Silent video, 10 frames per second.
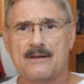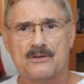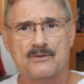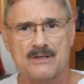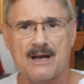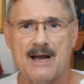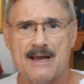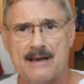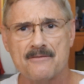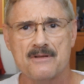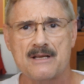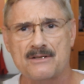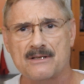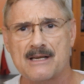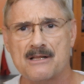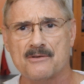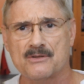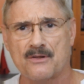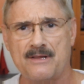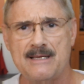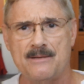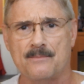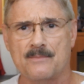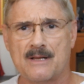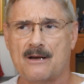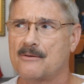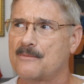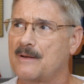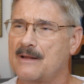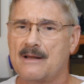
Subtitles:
to tie everything together as a theme. Now,